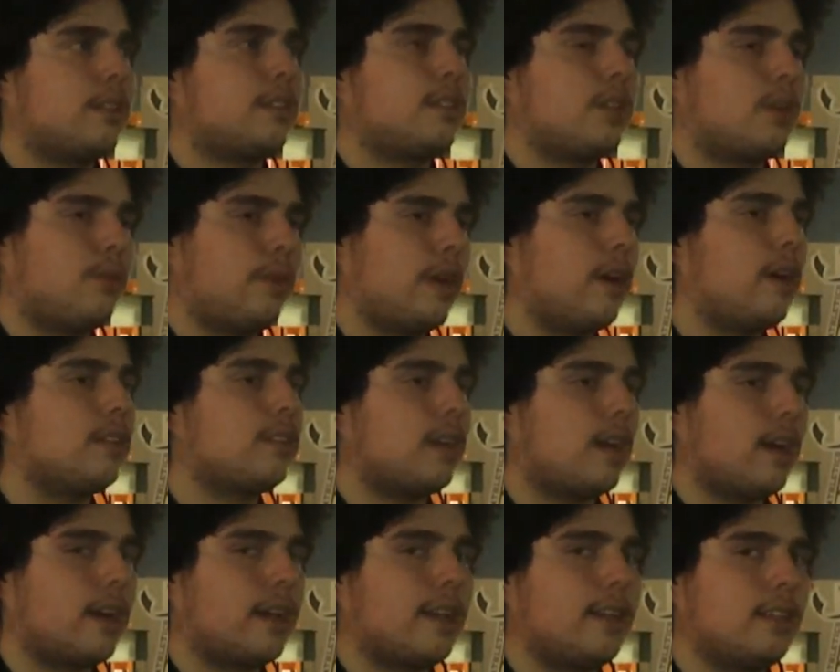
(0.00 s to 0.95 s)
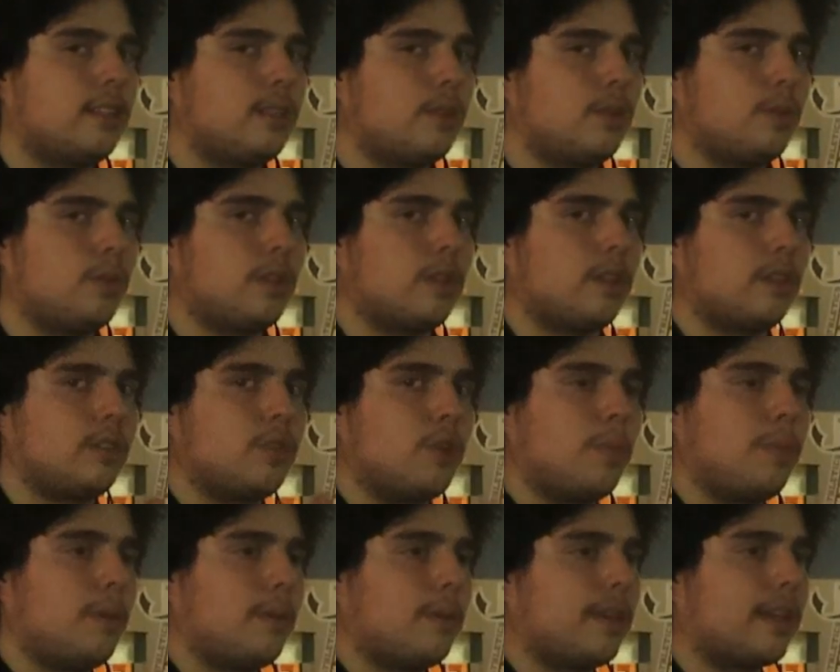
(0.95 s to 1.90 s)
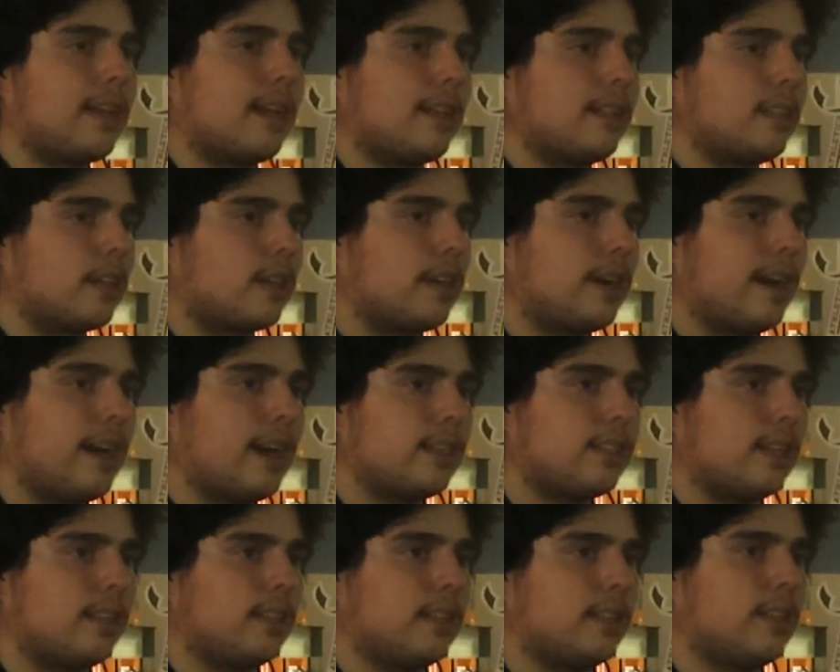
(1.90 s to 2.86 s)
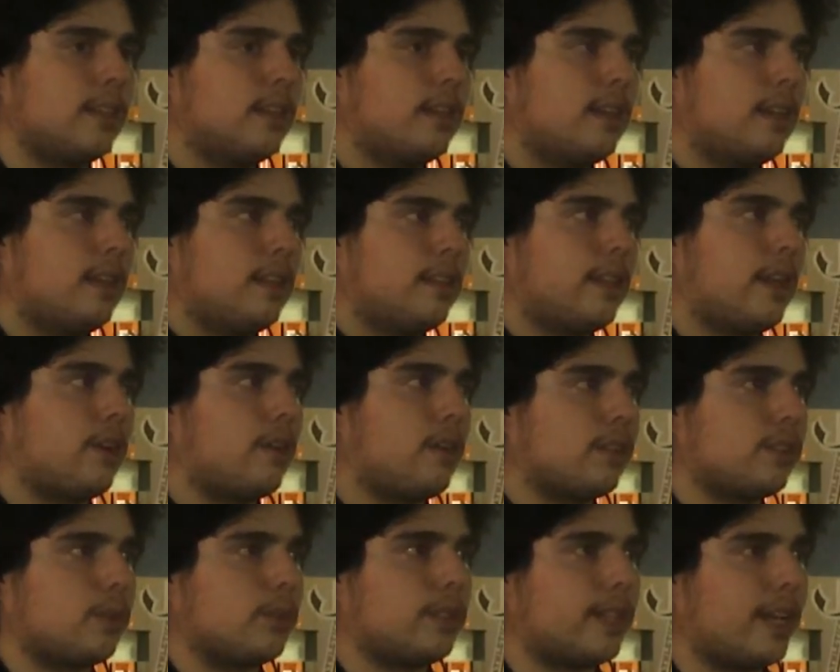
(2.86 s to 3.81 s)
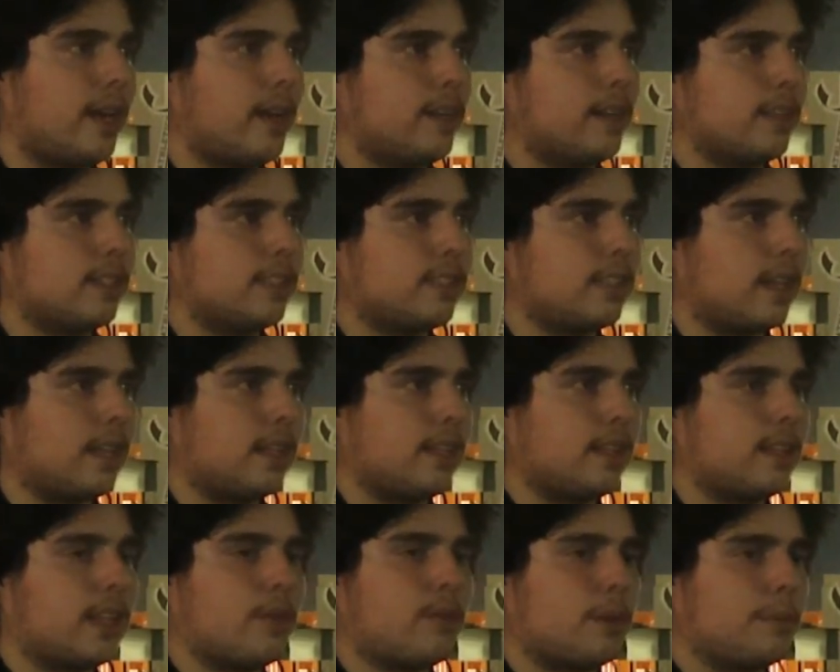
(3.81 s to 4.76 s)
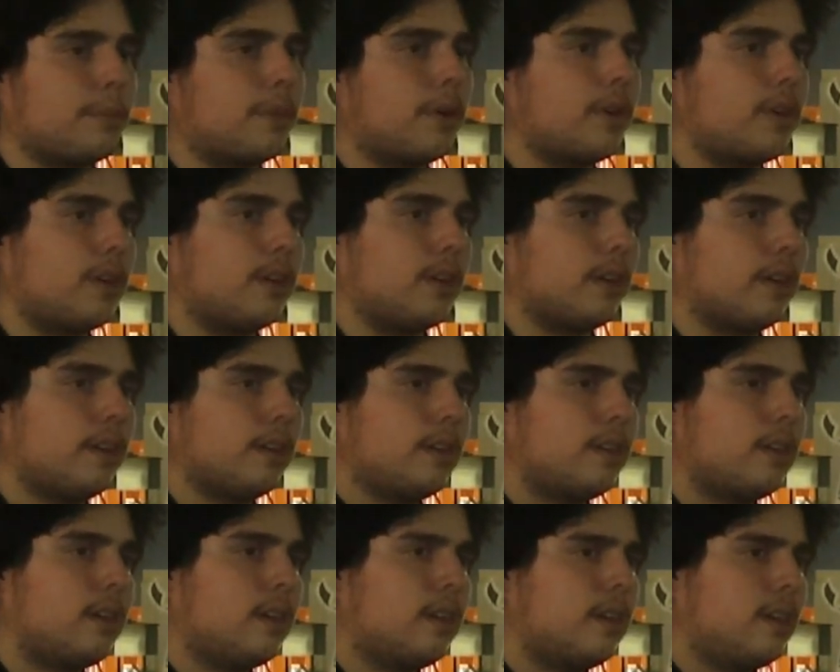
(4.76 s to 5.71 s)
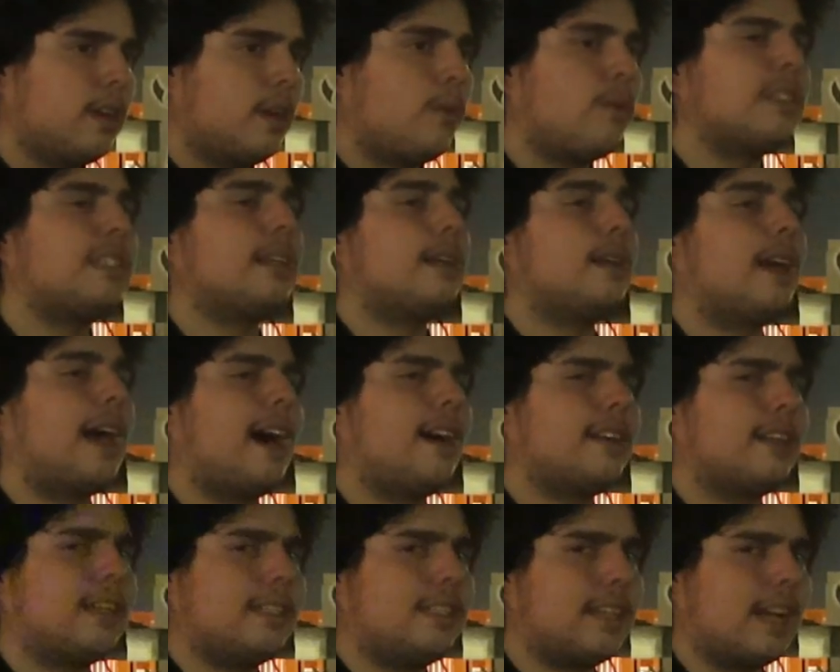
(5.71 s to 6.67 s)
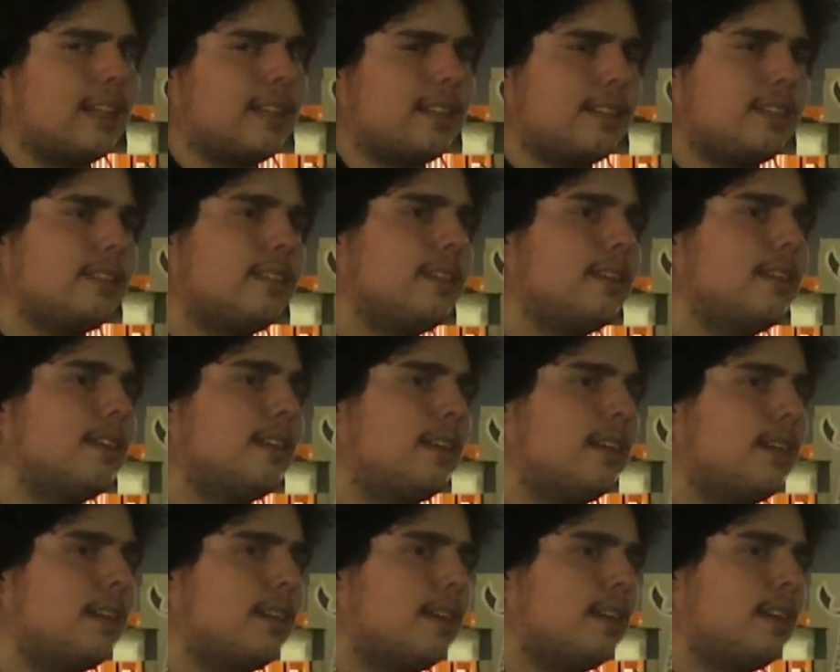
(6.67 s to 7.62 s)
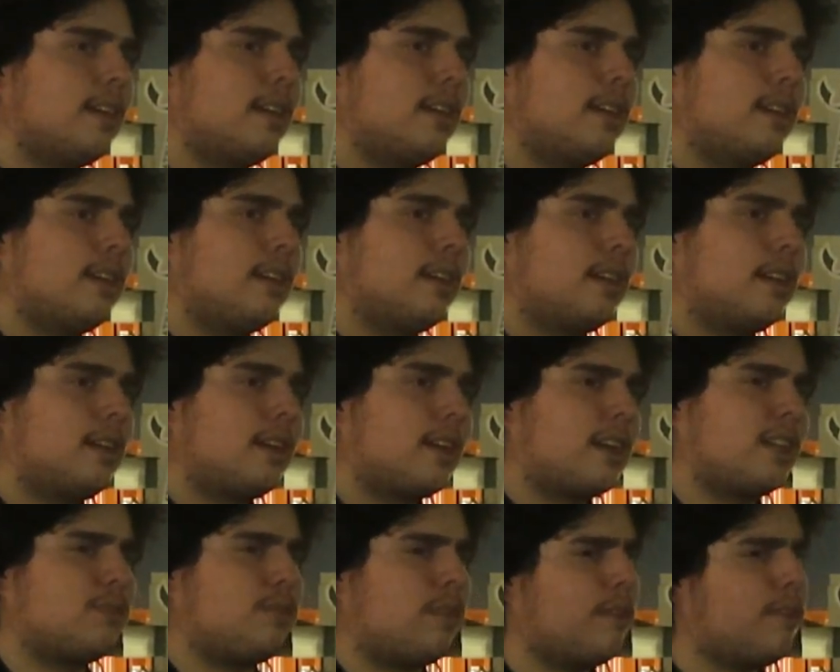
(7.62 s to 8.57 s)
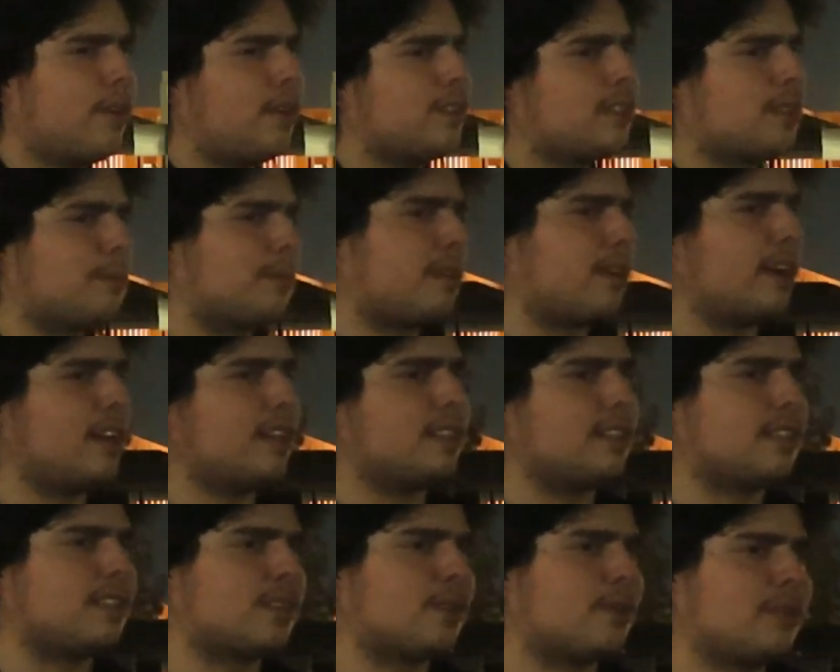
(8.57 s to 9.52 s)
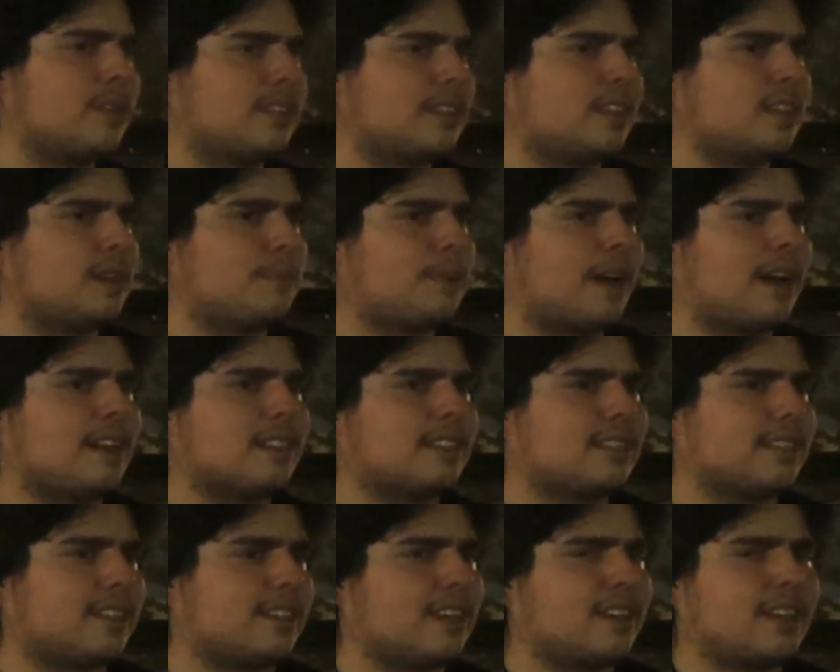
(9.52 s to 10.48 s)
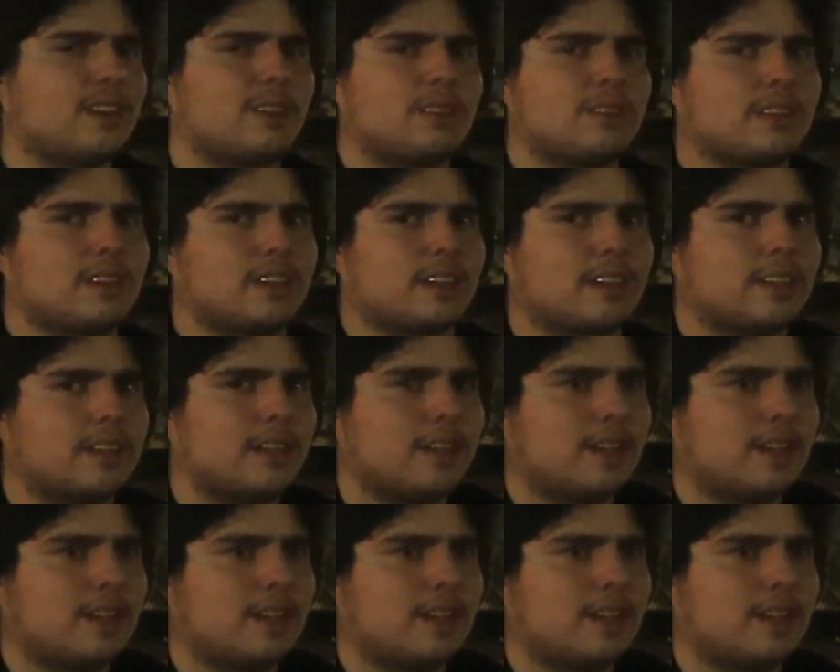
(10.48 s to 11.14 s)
So we are talking to the two people that got in the crash, and mm-hmm. they're also telling us that they were murdered. Mm-hmm was it out of jealousy? Because we've heard some crazy stories in the past, like, you know, like